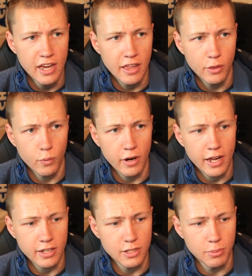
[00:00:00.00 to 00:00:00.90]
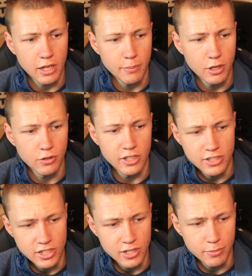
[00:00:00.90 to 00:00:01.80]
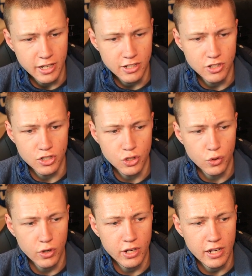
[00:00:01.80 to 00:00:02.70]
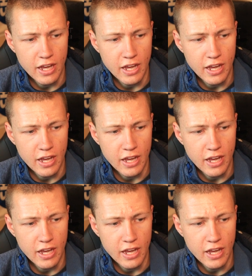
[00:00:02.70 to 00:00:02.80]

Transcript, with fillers: And then when I exit play mode, the system gets destroyed,